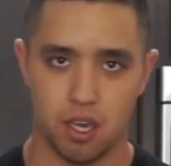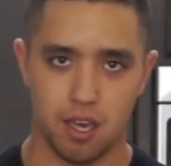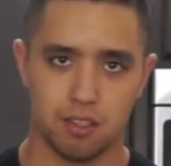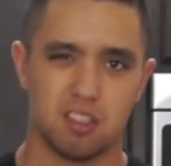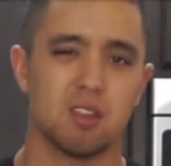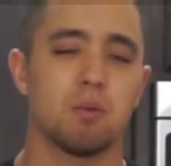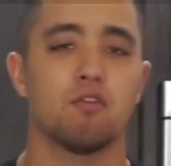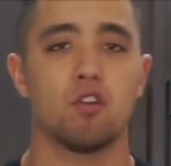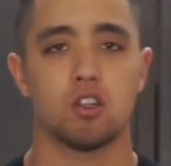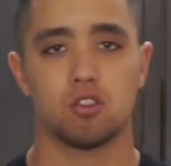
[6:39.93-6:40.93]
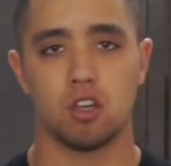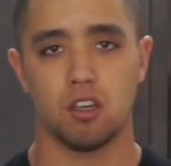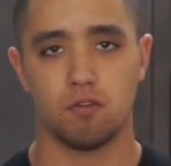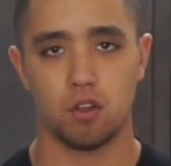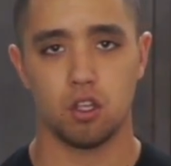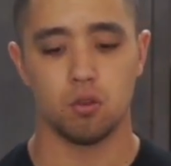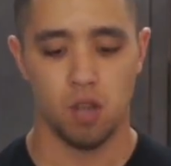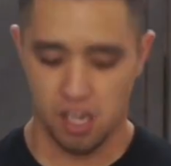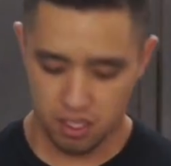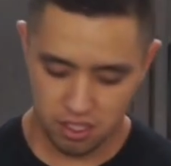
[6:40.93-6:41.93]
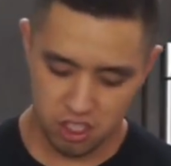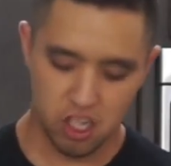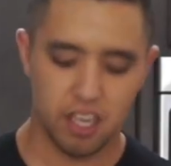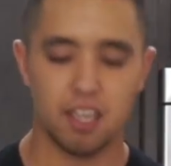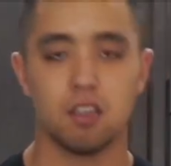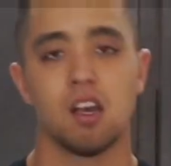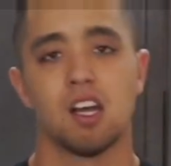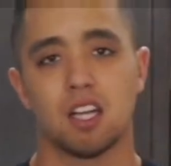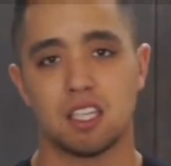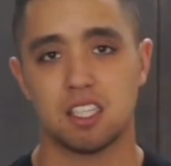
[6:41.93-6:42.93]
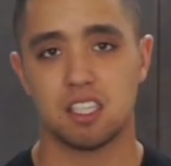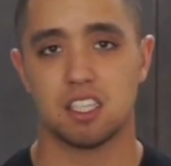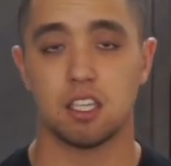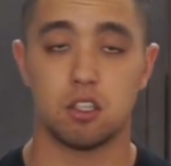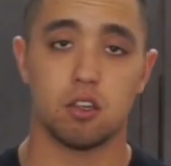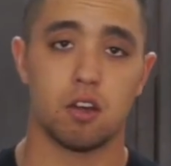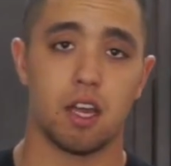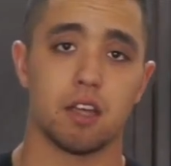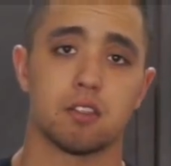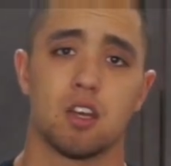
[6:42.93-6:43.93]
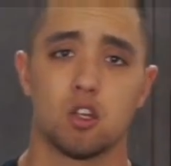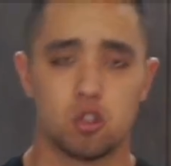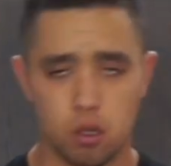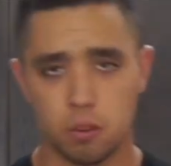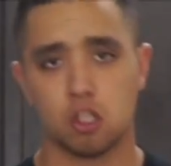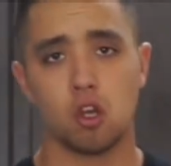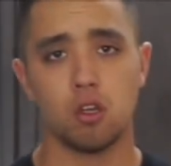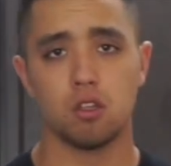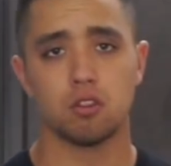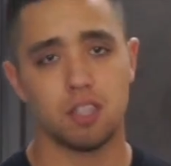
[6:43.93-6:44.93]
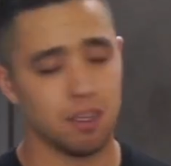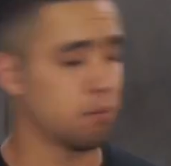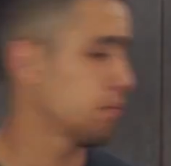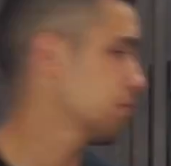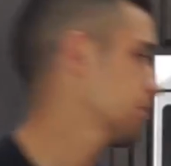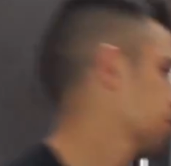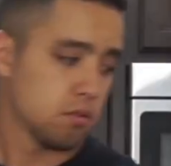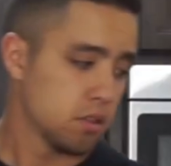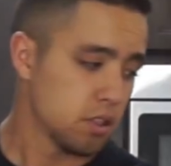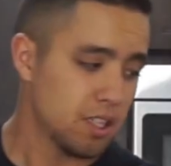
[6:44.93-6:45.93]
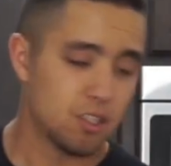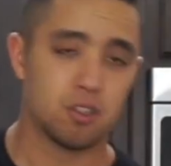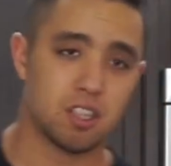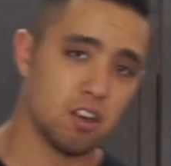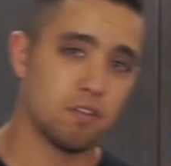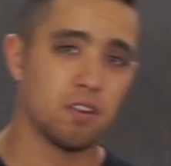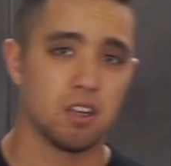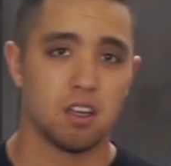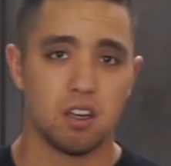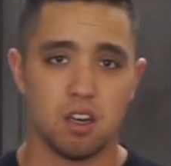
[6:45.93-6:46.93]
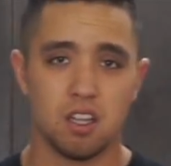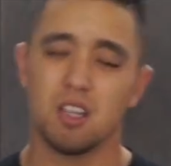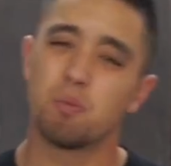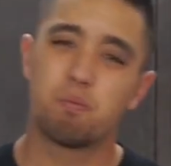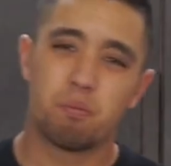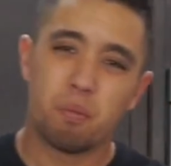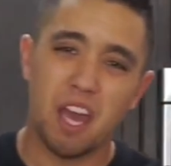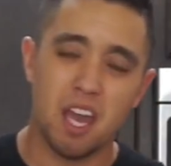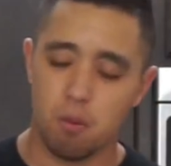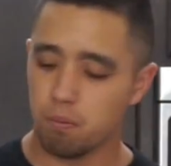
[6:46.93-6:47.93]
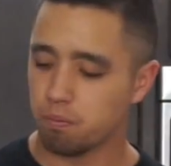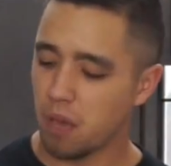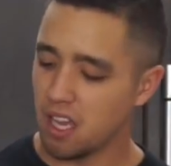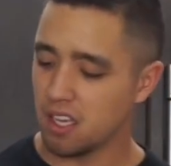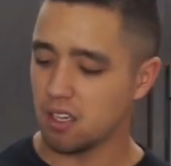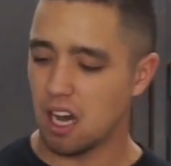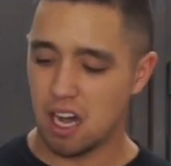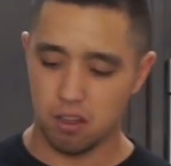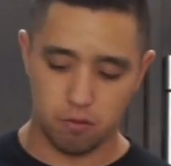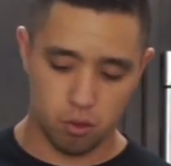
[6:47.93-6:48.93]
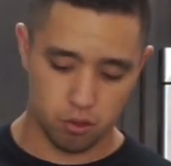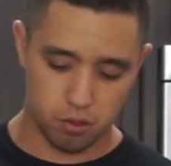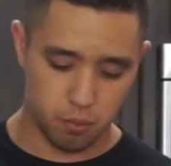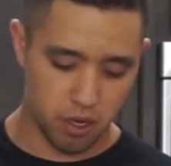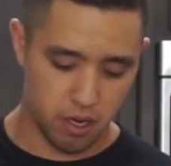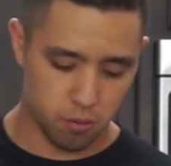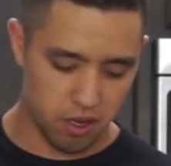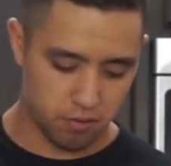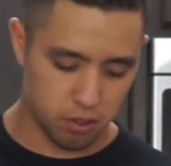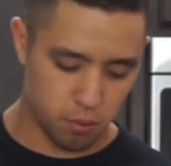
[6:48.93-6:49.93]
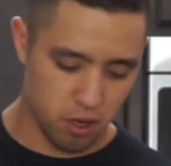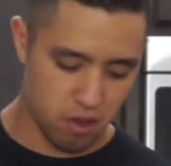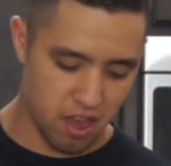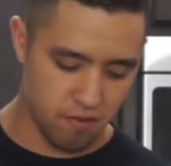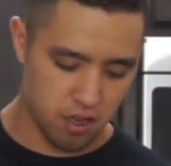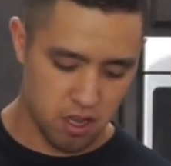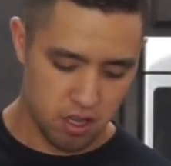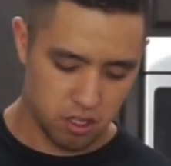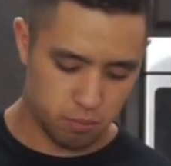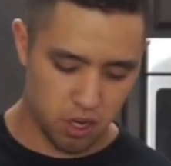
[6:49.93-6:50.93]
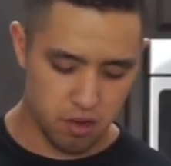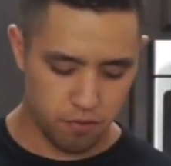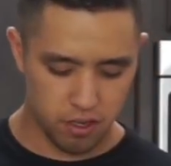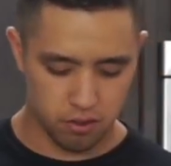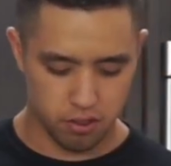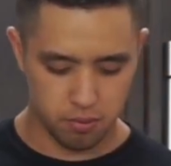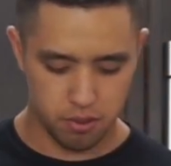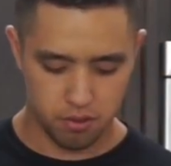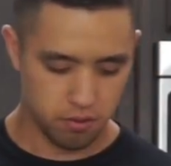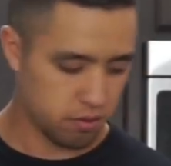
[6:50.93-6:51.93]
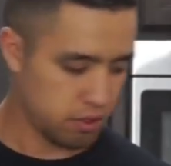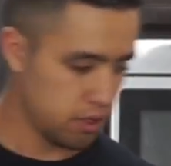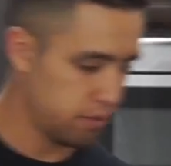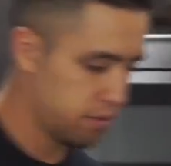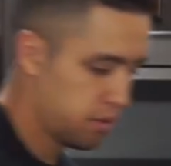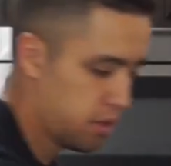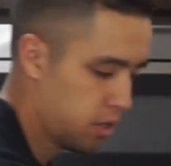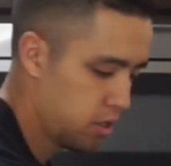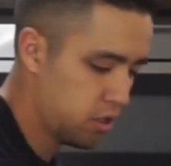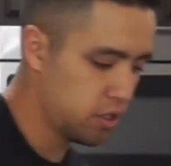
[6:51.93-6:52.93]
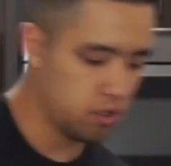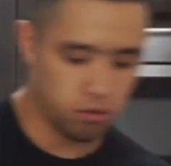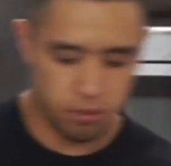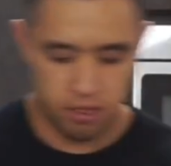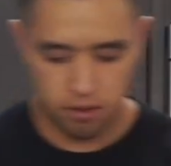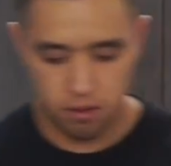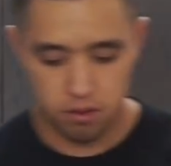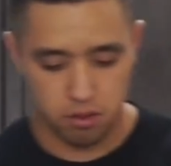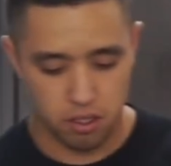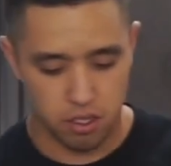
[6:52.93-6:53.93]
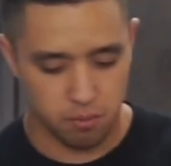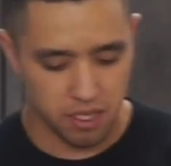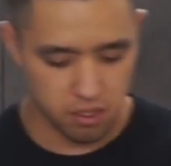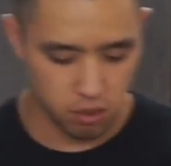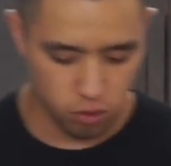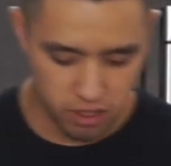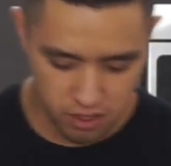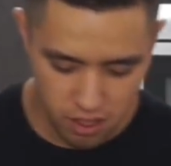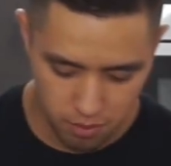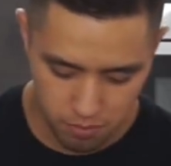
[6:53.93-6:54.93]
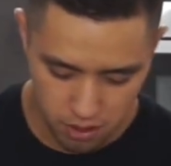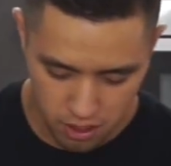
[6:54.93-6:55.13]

Okay? It's gonna be frustrating for you. The chicken likes to stick to your hands. So I'm gonna show you a little tip. Get yourself a little Pam baking olive oil spray or whatever spray you have. Spray your fingertips. Okay? Just a little bit. Get them nice and greased up.